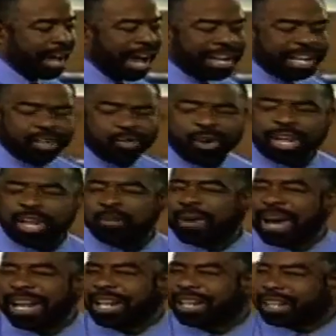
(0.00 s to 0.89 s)
I didn't want
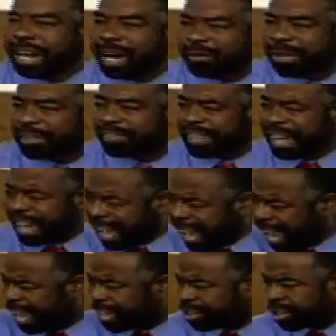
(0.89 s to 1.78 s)
anybody to come and say,
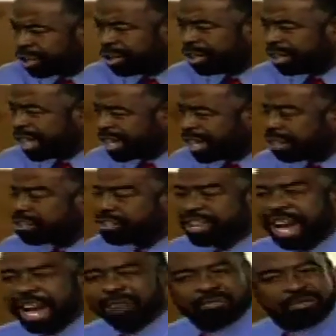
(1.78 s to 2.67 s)
hey, do you need a
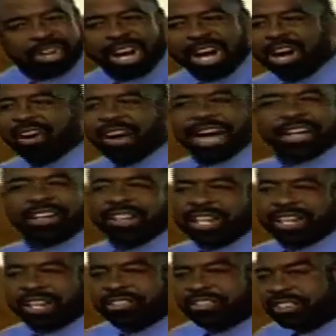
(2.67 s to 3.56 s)
jump? No, I don't
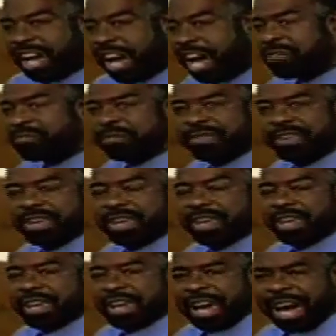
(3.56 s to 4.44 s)
need a jump.
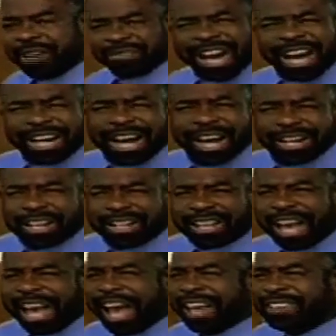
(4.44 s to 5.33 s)
I'm not out
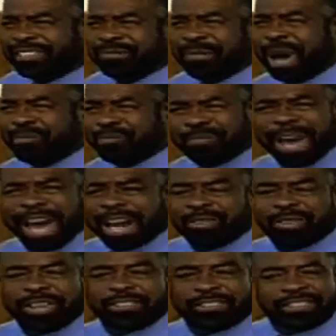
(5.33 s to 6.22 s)
of gas. My
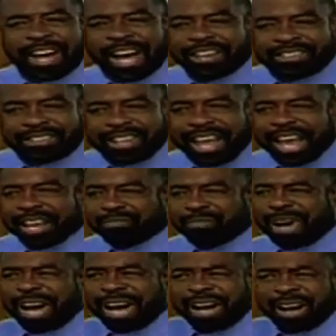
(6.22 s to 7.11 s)
battery is not
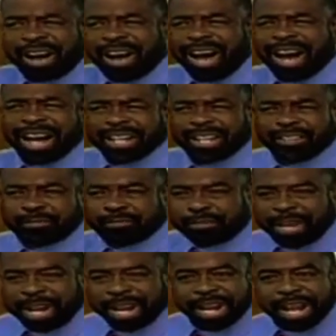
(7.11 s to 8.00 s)
dead. My heart is
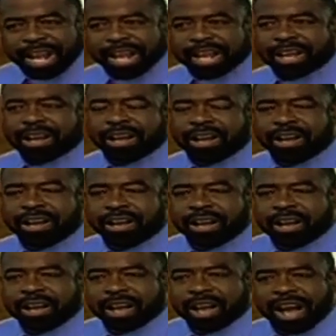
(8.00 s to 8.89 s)
beating.
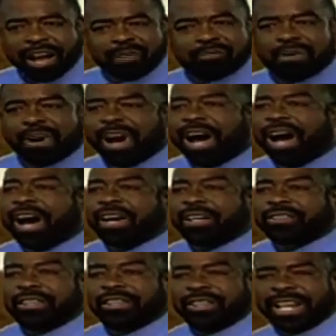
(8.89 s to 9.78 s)
I'm
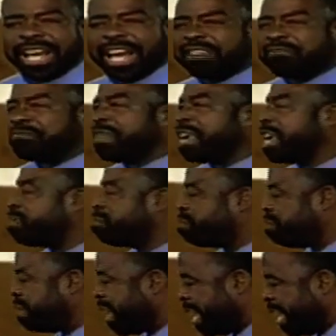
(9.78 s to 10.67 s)
parked. Leave me
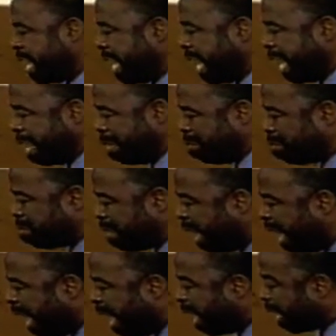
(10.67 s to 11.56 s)
be. I'm
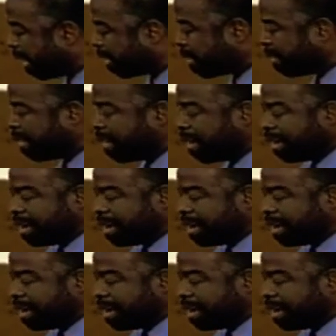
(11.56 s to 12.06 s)
parked.